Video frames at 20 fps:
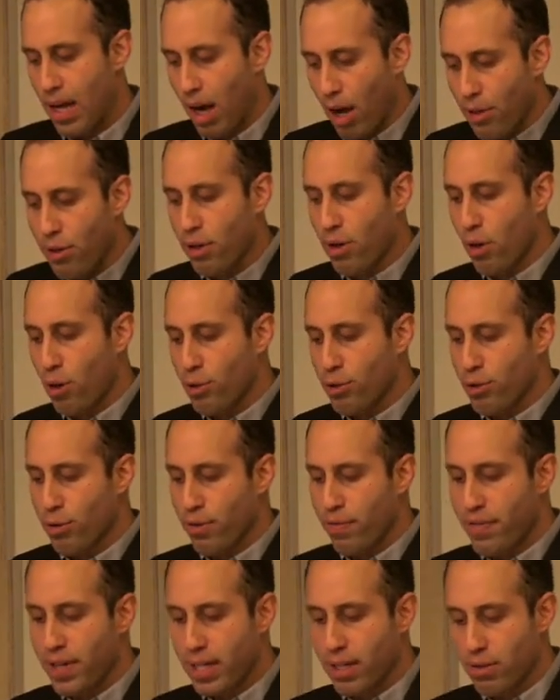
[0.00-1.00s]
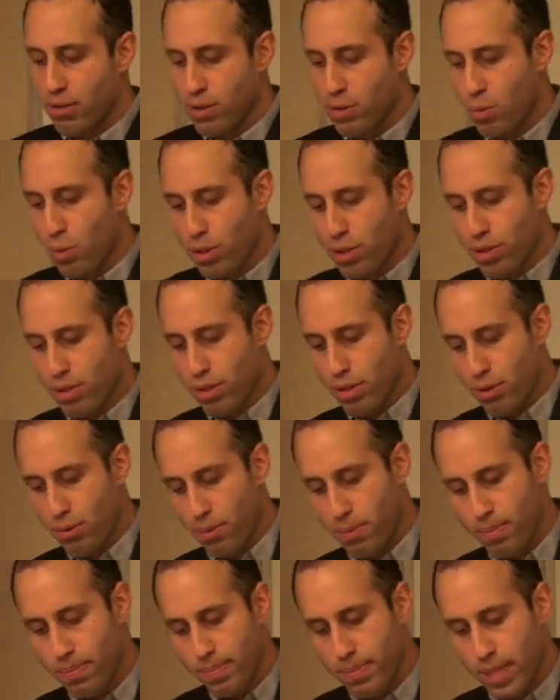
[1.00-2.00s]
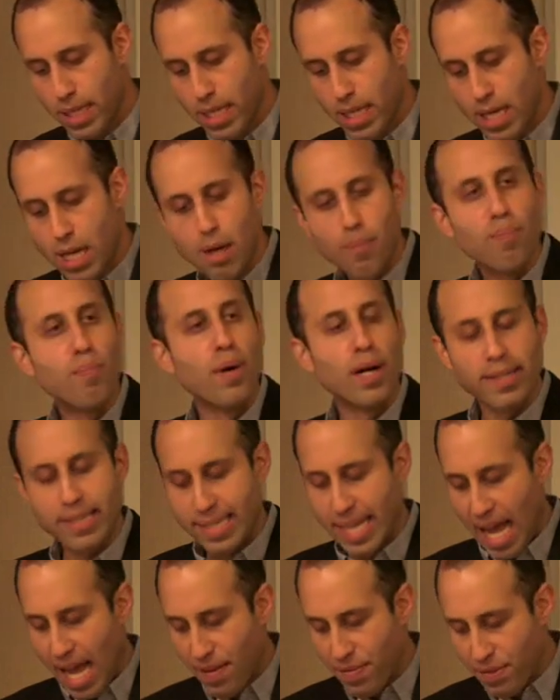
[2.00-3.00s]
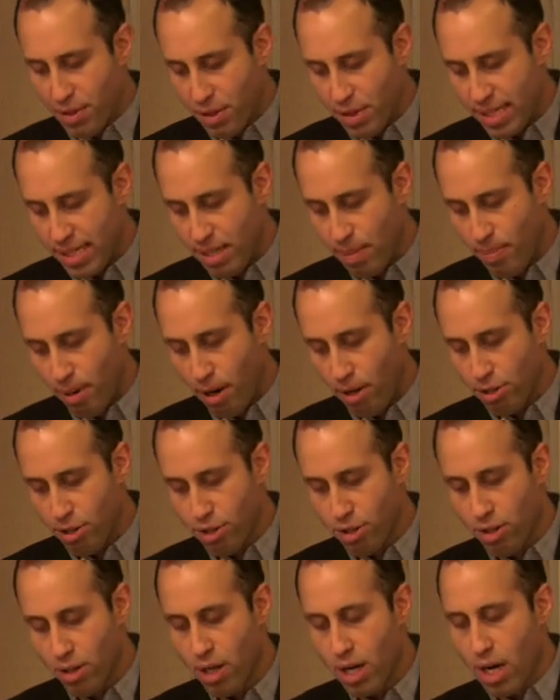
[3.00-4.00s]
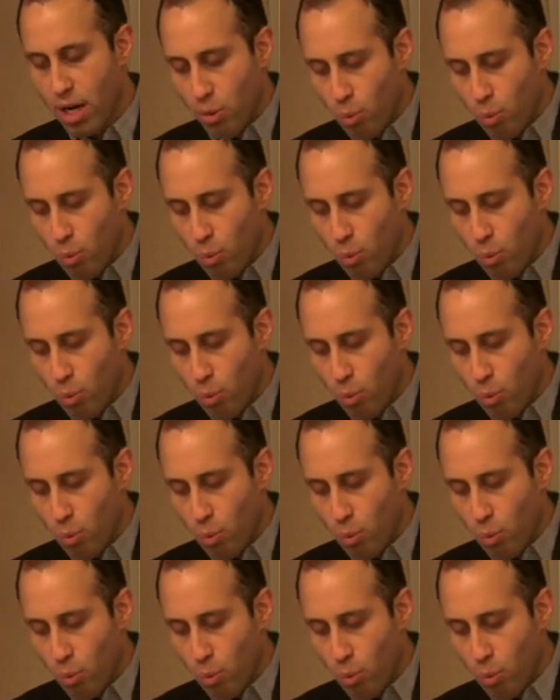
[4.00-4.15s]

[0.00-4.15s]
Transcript: Other cultural figures would too. Months after his departure,